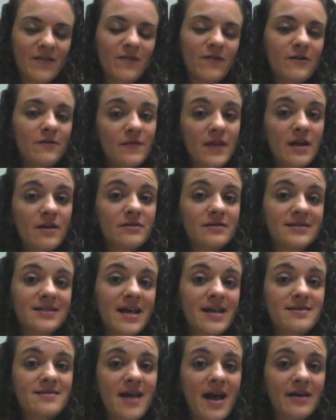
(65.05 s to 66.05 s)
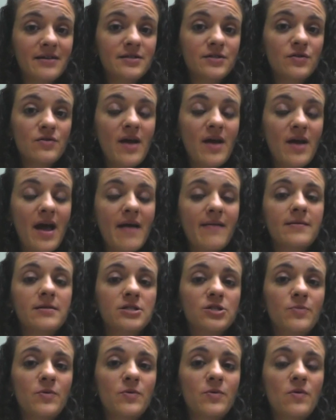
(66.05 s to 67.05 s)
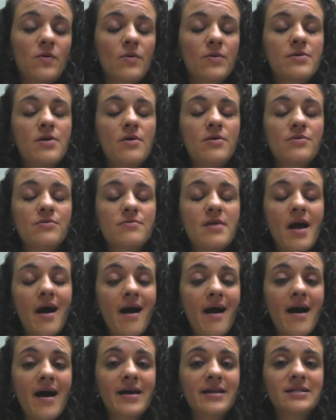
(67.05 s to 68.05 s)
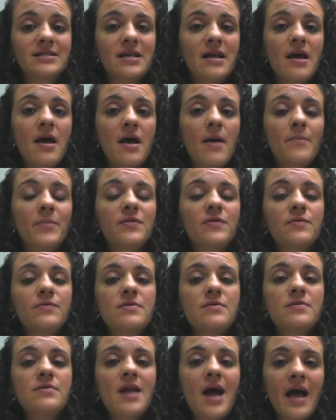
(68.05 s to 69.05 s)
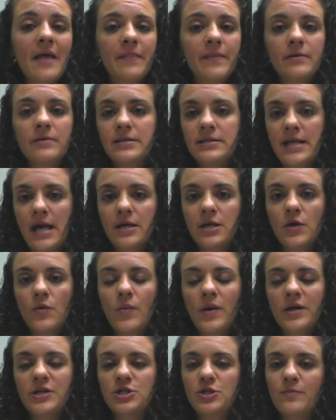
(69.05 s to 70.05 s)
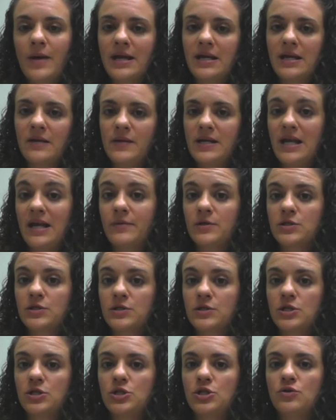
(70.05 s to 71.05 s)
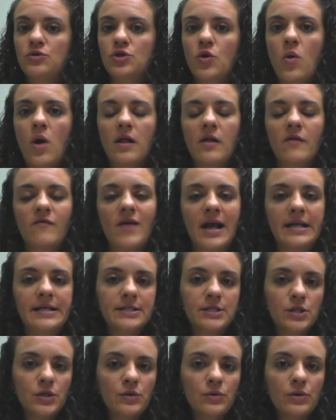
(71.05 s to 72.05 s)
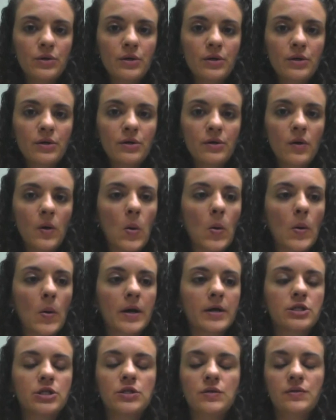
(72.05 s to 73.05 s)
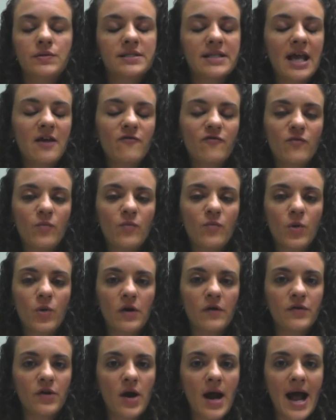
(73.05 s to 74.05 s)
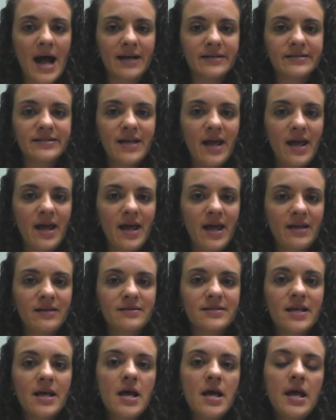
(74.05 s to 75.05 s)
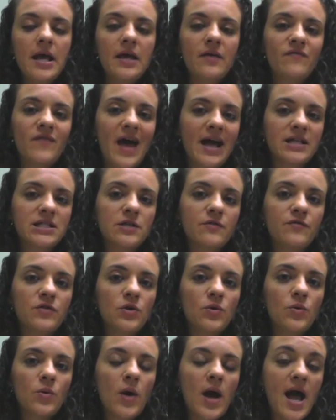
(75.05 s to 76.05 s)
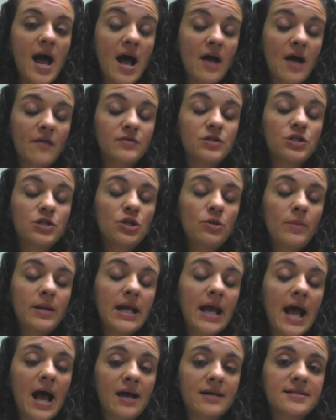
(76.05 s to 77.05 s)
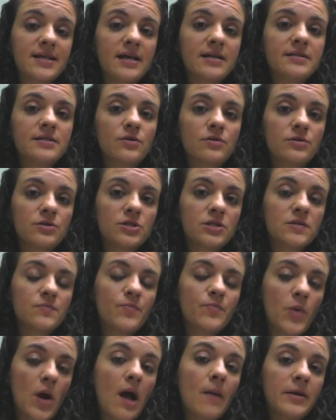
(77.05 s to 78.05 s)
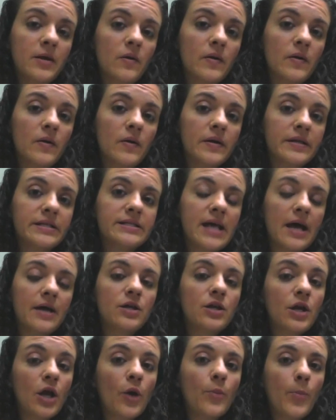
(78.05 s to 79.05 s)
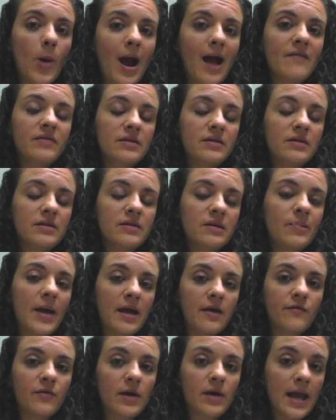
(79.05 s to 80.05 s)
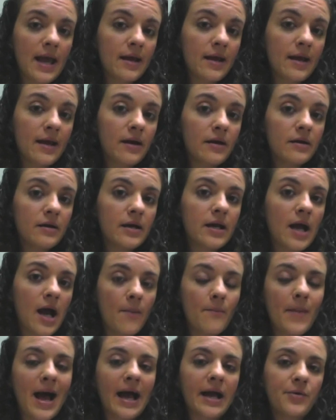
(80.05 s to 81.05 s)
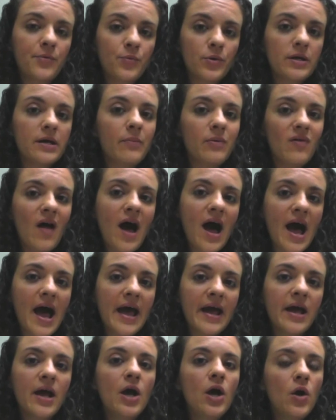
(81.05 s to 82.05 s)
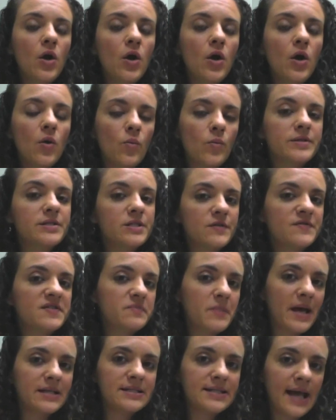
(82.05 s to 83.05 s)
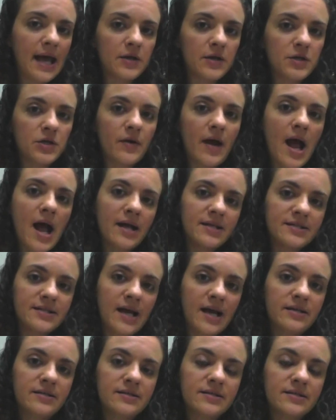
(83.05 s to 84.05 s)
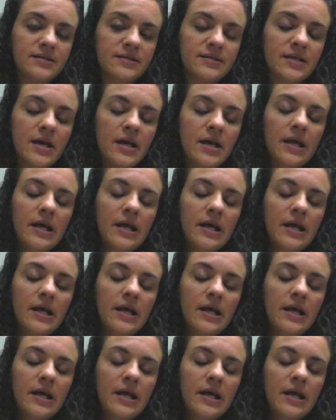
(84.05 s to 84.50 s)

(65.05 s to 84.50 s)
They're there to say, yes, you're eligible, or no, you're not, but they're not there to tell you what you might have been able to do to qualify sooner or to save more of your assets. In fact, if you have too many assets, they're just probably going to tell you to go privately pay for care and come back and reapply once you've spent down your assets.